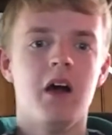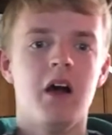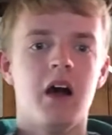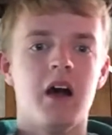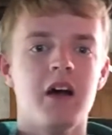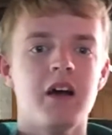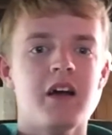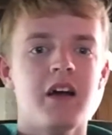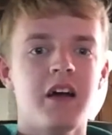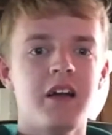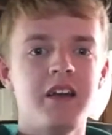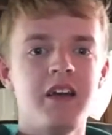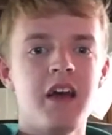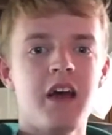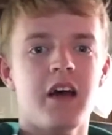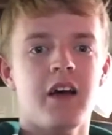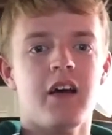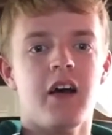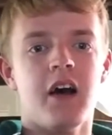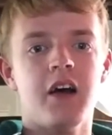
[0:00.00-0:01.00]

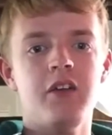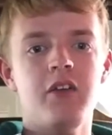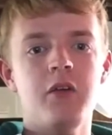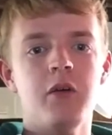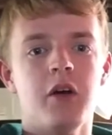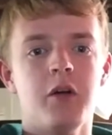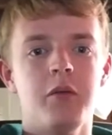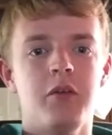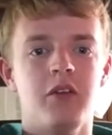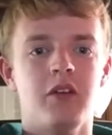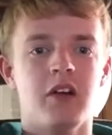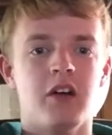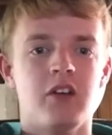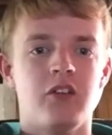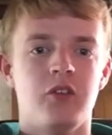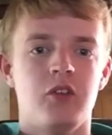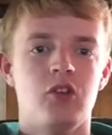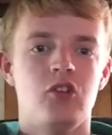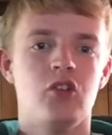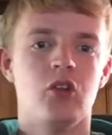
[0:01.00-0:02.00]
I do hope you guys
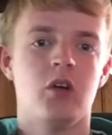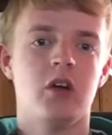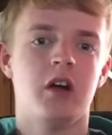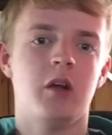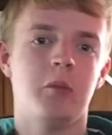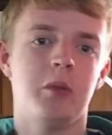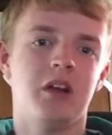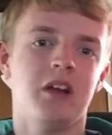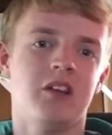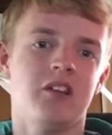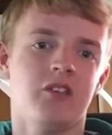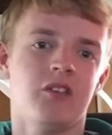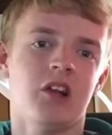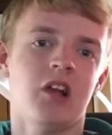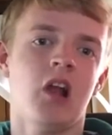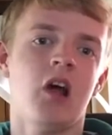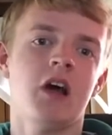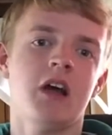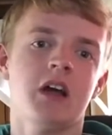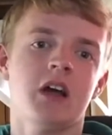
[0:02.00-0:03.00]
have enjoyed. Please leave a
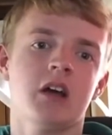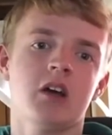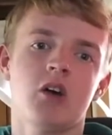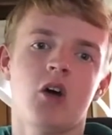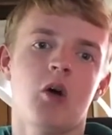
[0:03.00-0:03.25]
like,